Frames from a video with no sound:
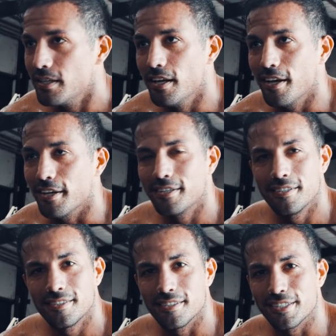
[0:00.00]
yeah,
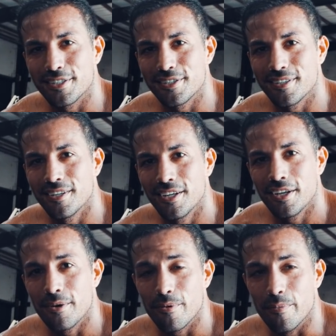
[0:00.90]
just
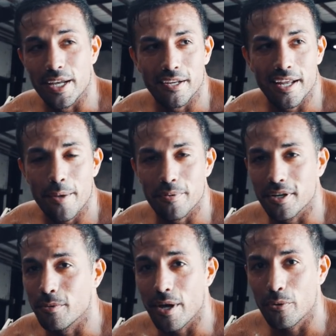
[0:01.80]
making it happen
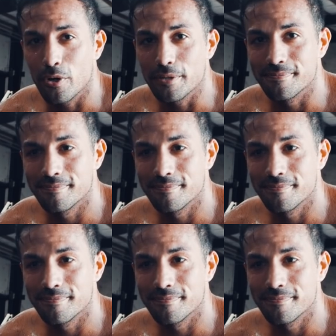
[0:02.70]
no matter what.